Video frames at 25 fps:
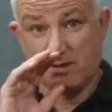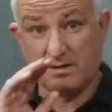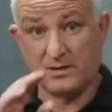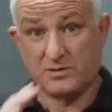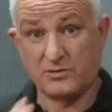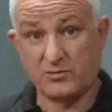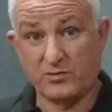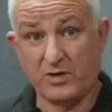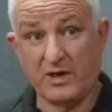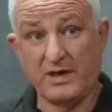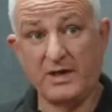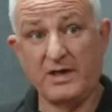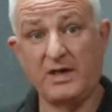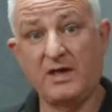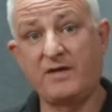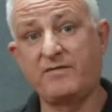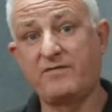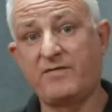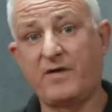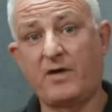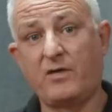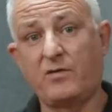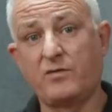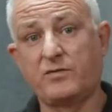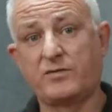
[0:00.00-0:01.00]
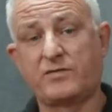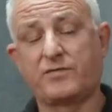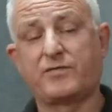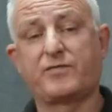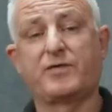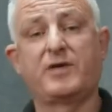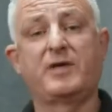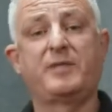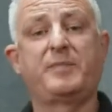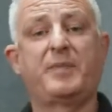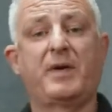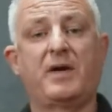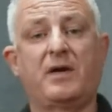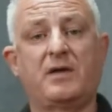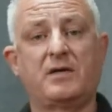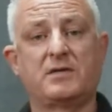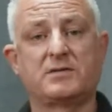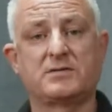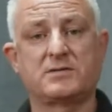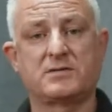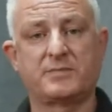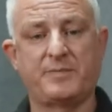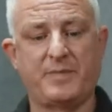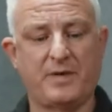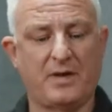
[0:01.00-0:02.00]
the training involves 3
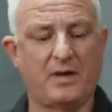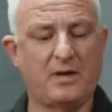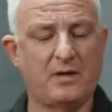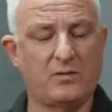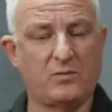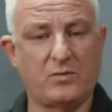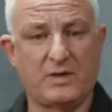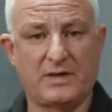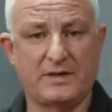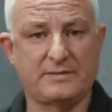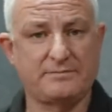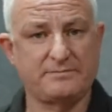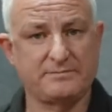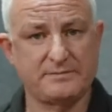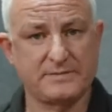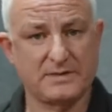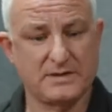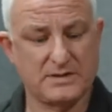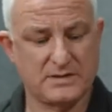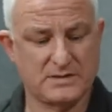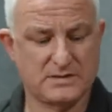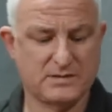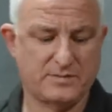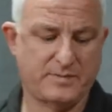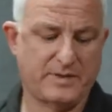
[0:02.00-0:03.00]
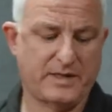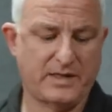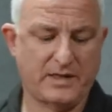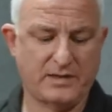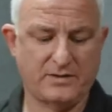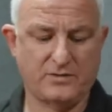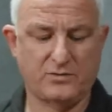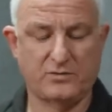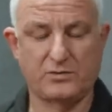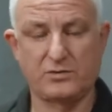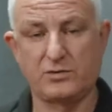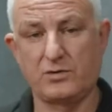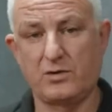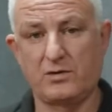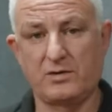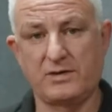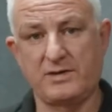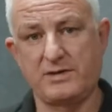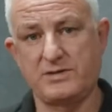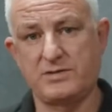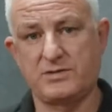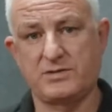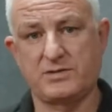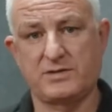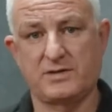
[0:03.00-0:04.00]
parts. Part 1 is about your
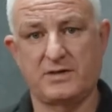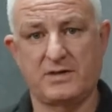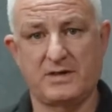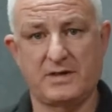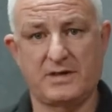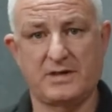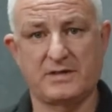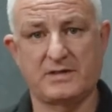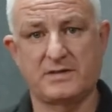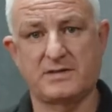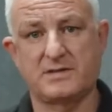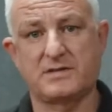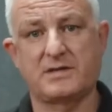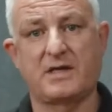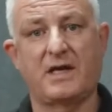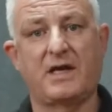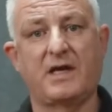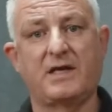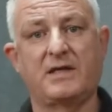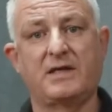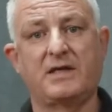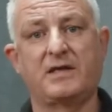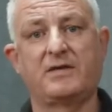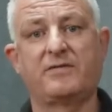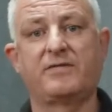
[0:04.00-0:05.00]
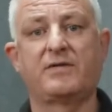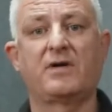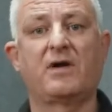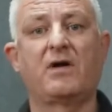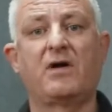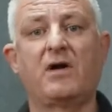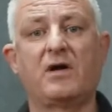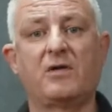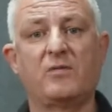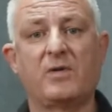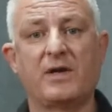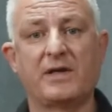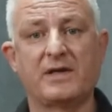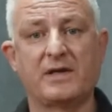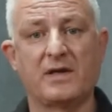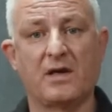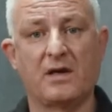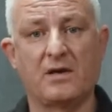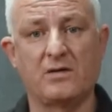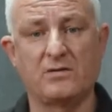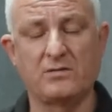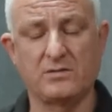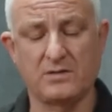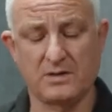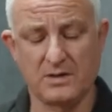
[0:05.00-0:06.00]
knowledge and understanding of the highway
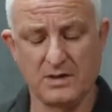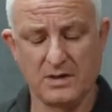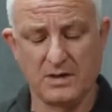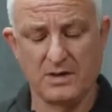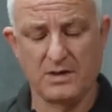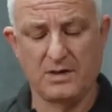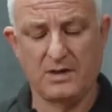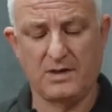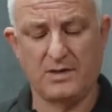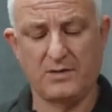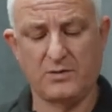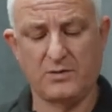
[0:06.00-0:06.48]
code, and